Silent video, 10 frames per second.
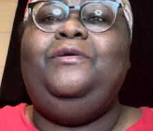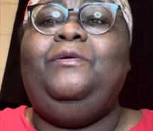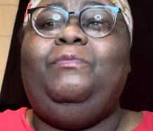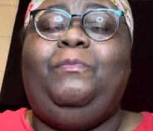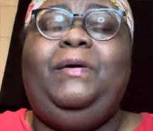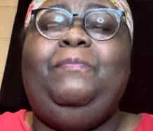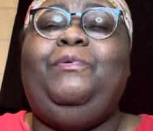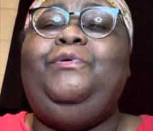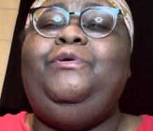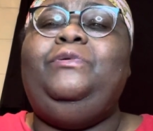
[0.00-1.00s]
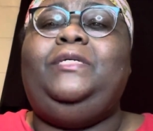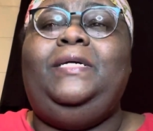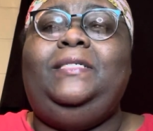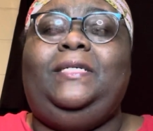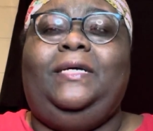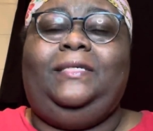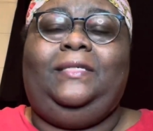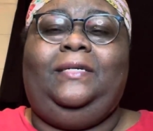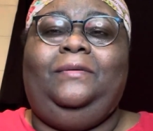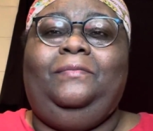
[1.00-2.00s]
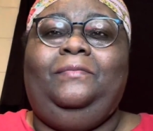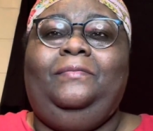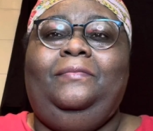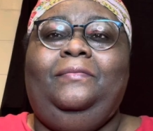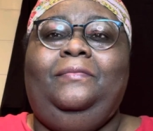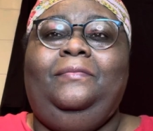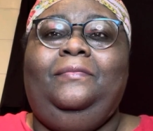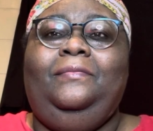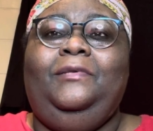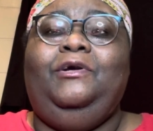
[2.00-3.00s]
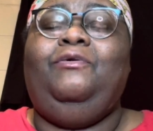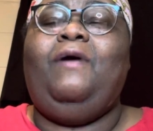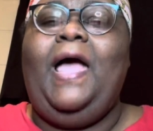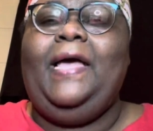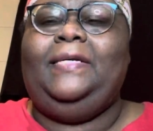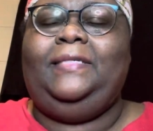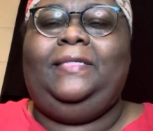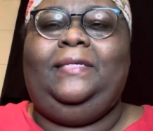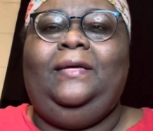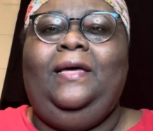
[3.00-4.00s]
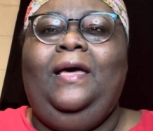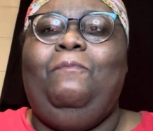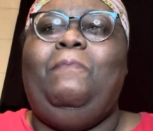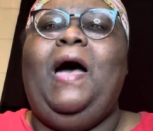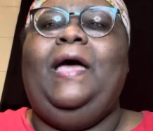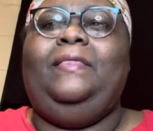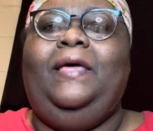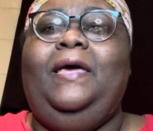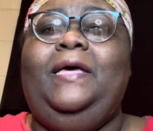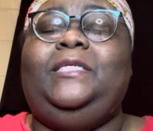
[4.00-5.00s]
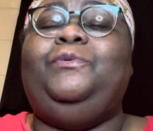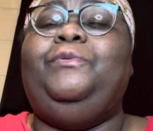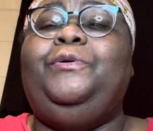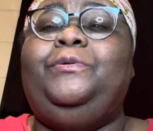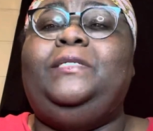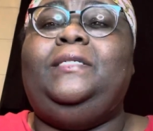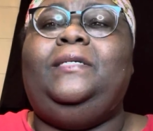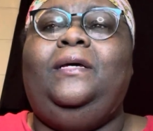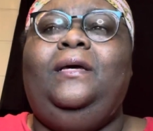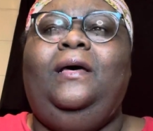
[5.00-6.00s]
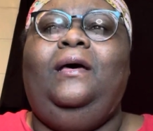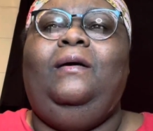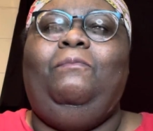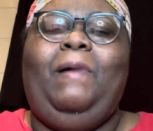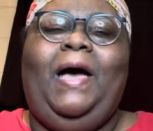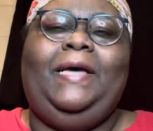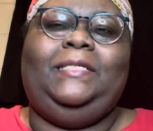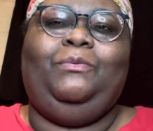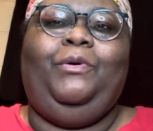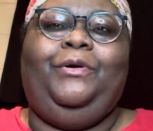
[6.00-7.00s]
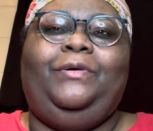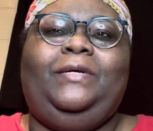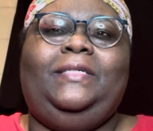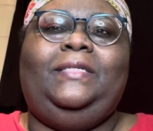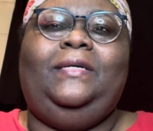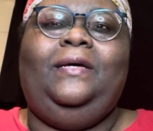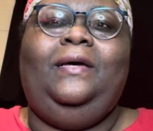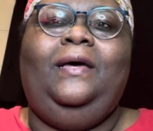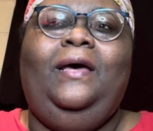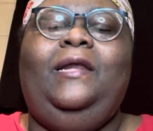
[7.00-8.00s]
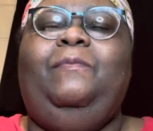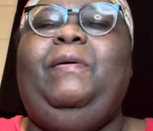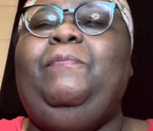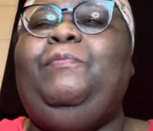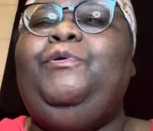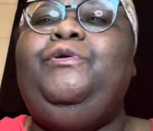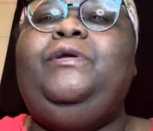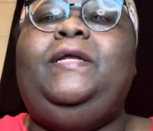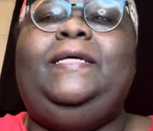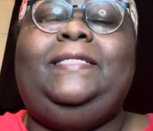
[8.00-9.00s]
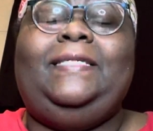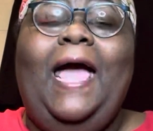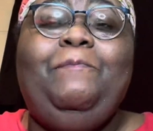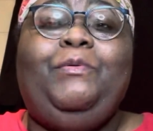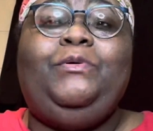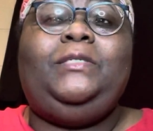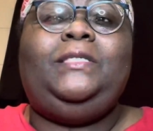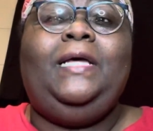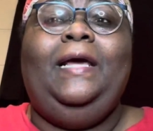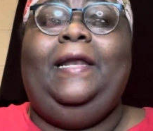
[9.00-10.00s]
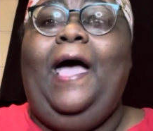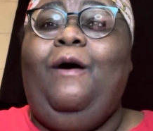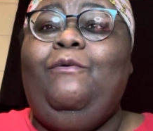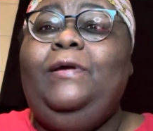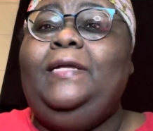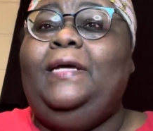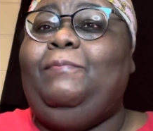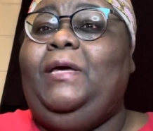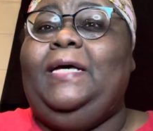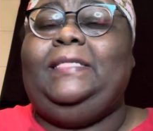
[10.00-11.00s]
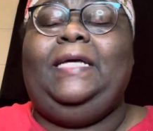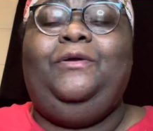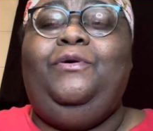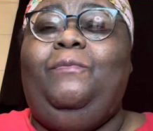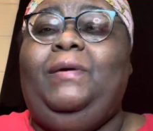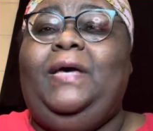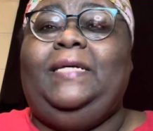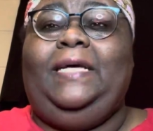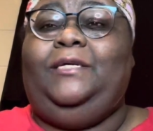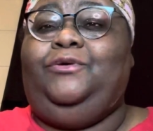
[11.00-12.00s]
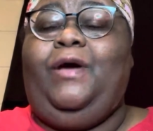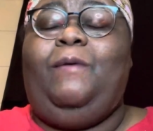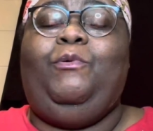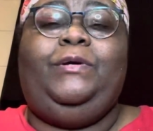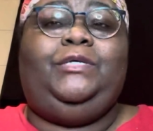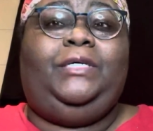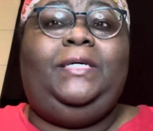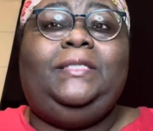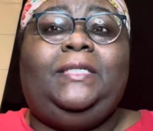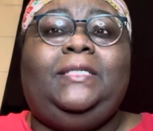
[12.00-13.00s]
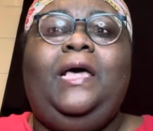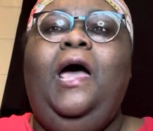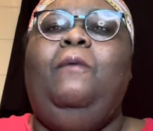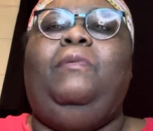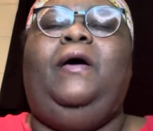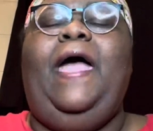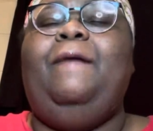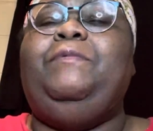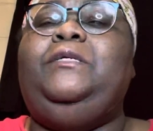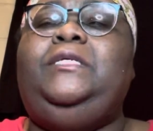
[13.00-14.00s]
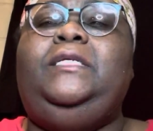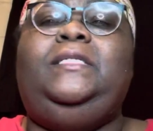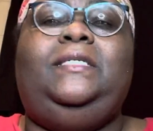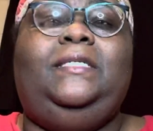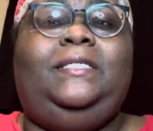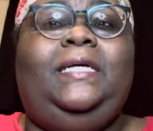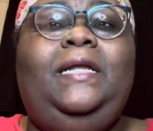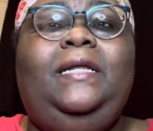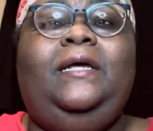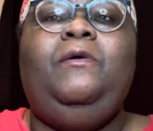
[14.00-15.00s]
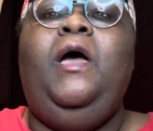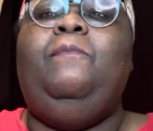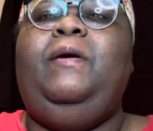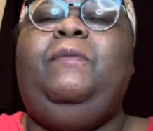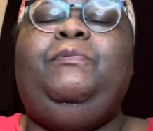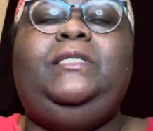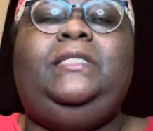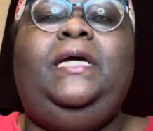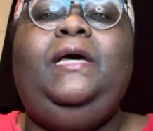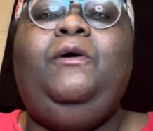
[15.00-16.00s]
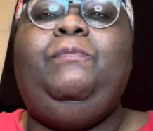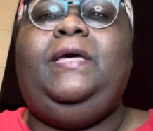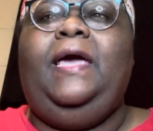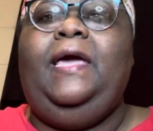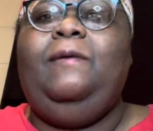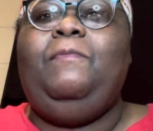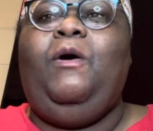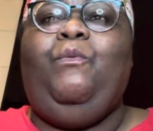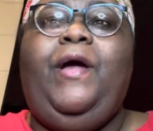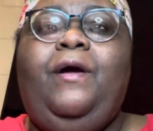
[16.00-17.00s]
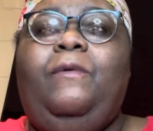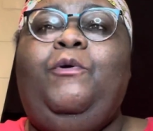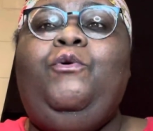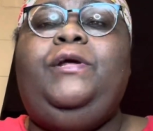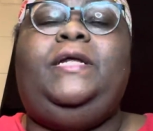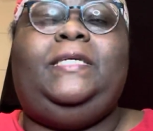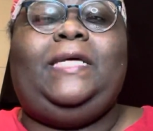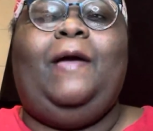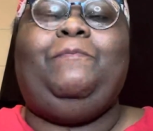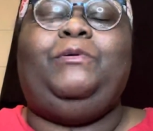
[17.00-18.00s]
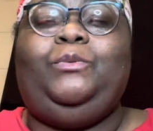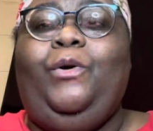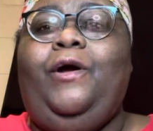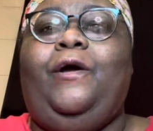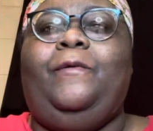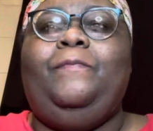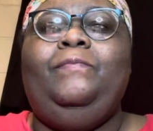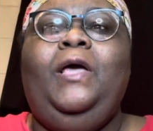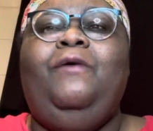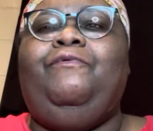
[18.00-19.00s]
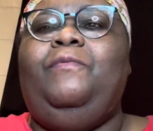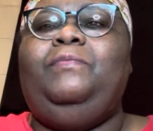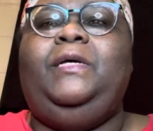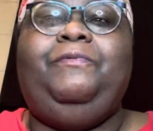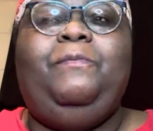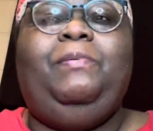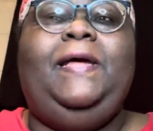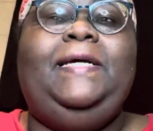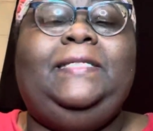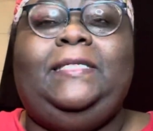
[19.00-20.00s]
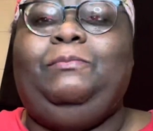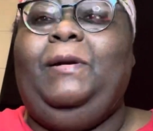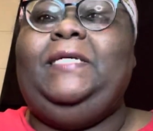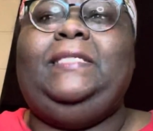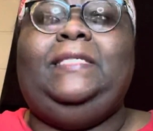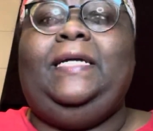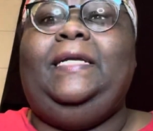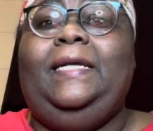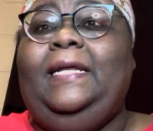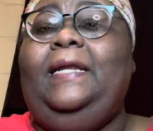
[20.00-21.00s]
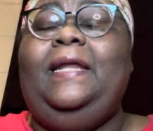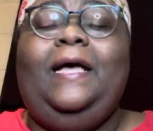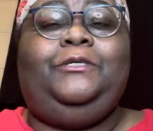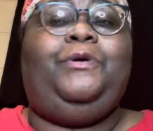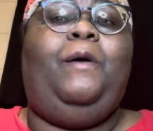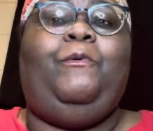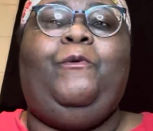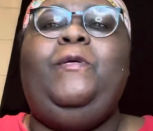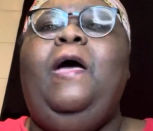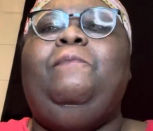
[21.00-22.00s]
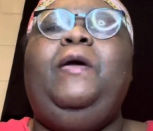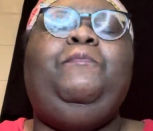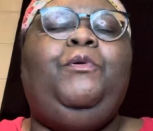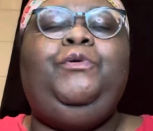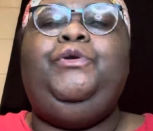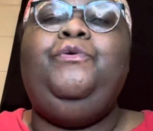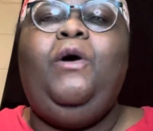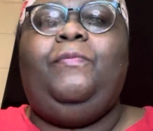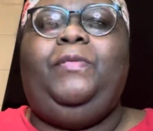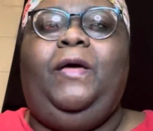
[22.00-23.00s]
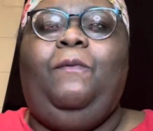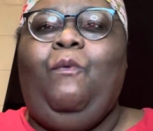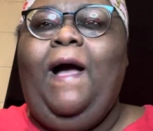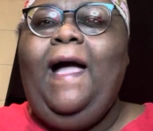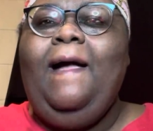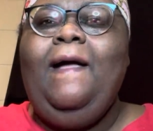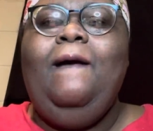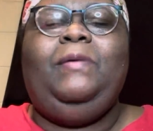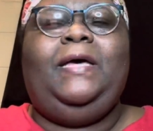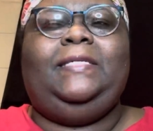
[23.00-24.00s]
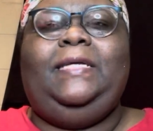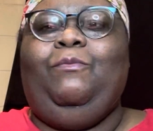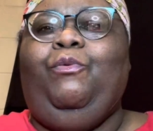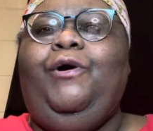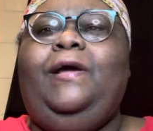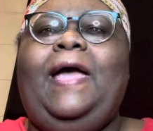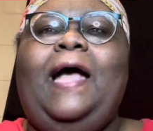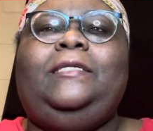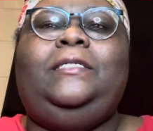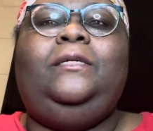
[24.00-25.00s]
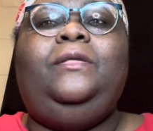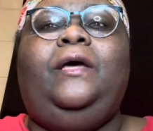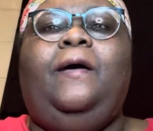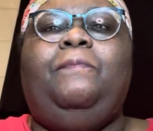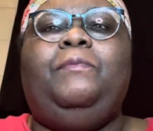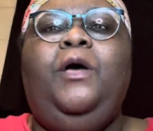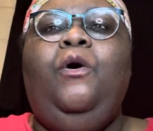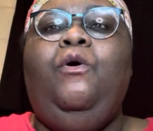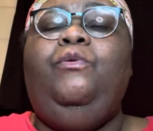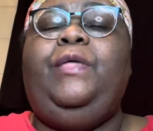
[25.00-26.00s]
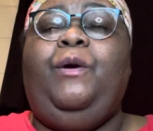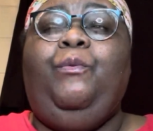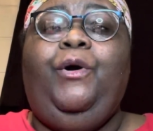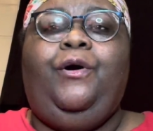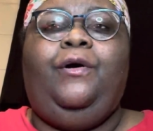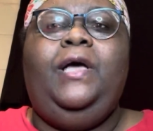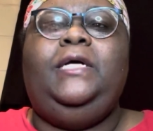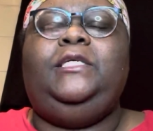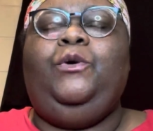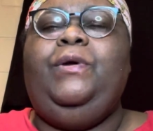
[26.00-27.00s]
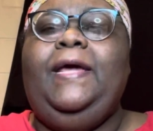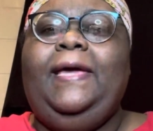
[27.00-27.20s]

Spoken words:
the people knew Jesus Christ by his fruits, by his works. The people knew the disciples, not only that because they knew him because they traveled with Jesus, but after Jesus descended, people still became aware of who the disciples were from different places that they did not travel. People knew of them. Why? Because their word got to them who they were. So when they